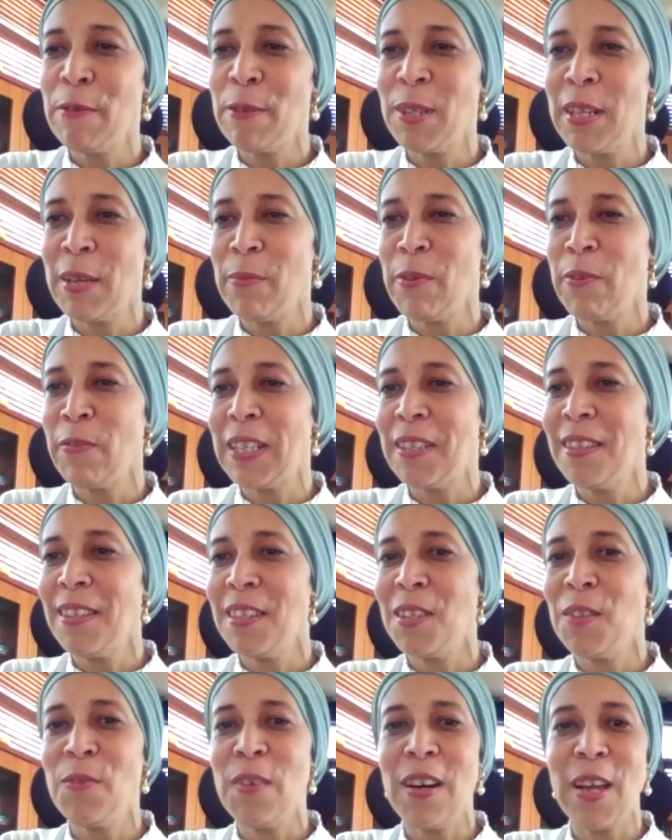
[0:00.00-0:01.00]
for some of us,
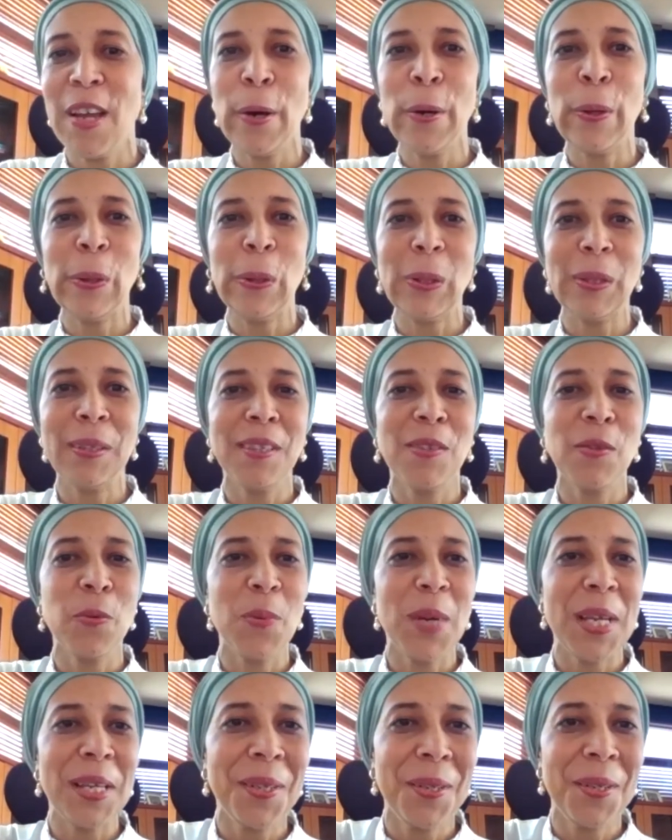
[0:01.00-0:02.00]
that's very old, is a
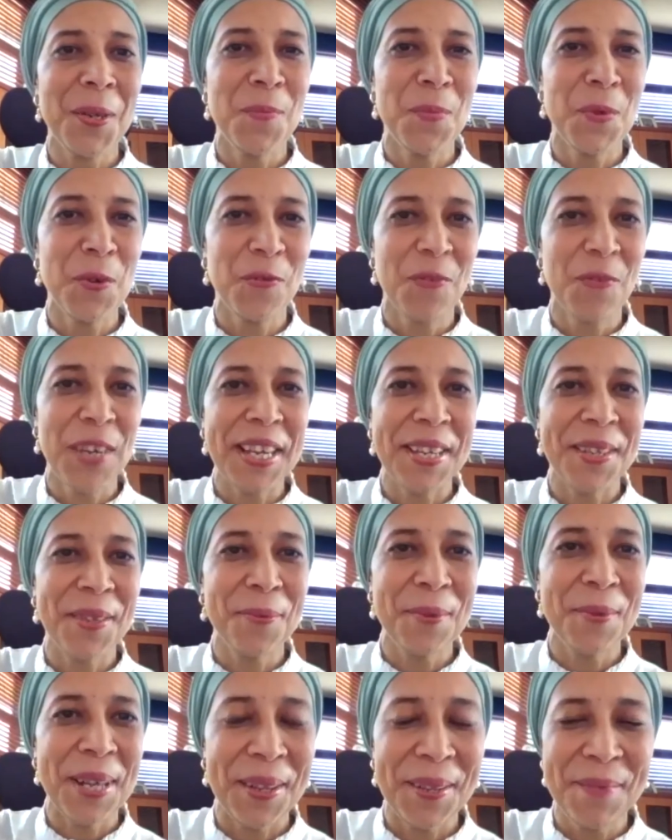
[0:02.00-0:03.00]
Western movie
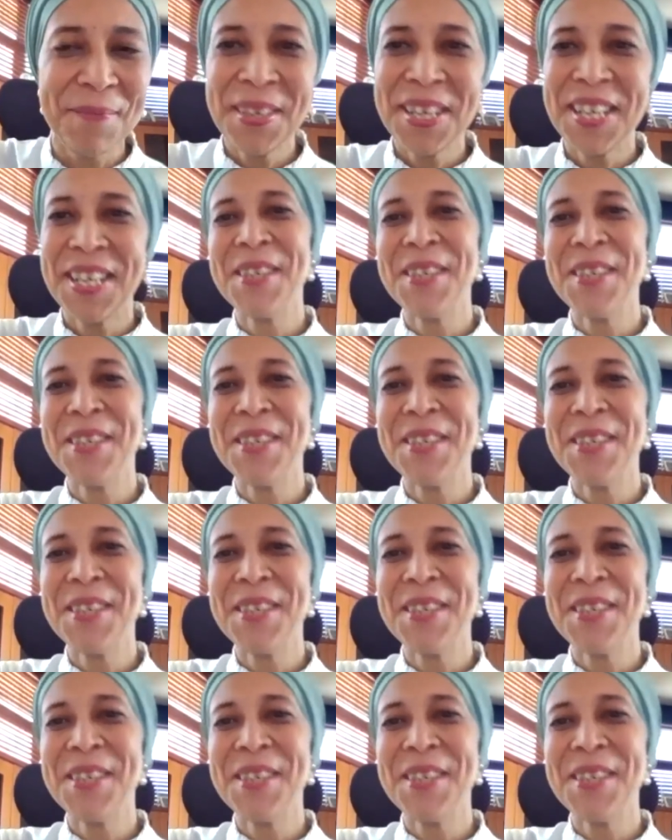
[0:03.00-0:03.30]
as well.